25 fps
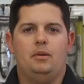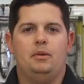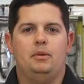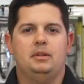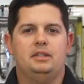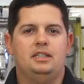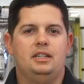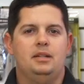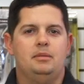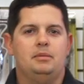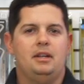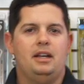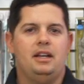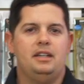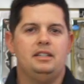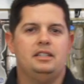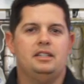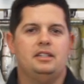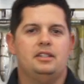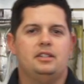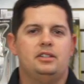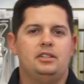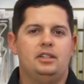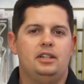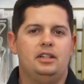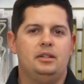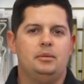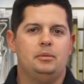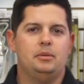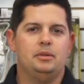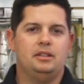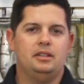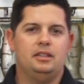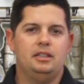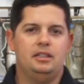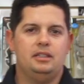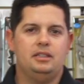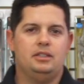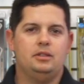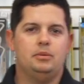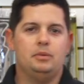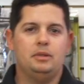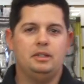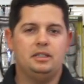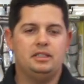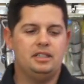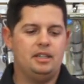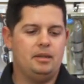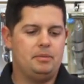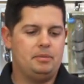What's up, guys? This is Jake with this
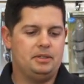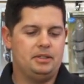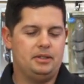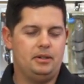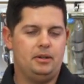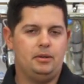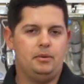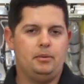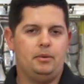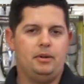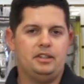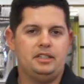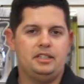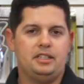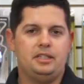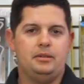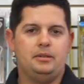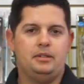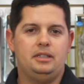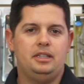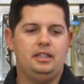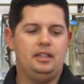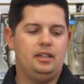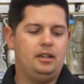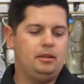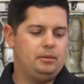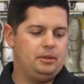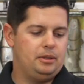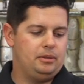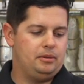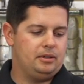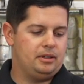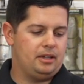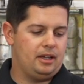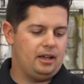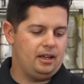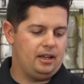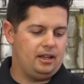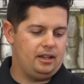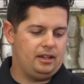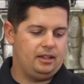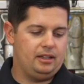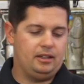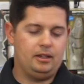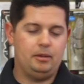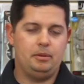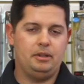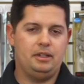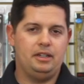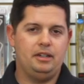week's episode of What's New TW. Got a
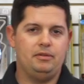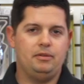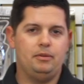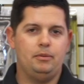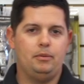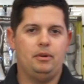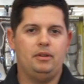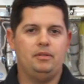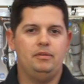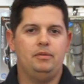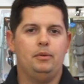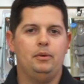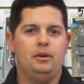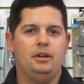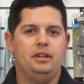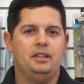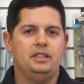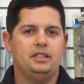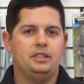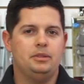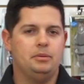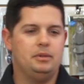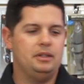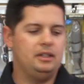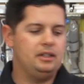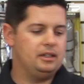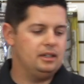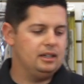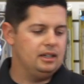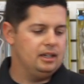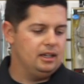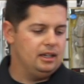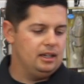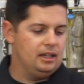little bit different one for you this week.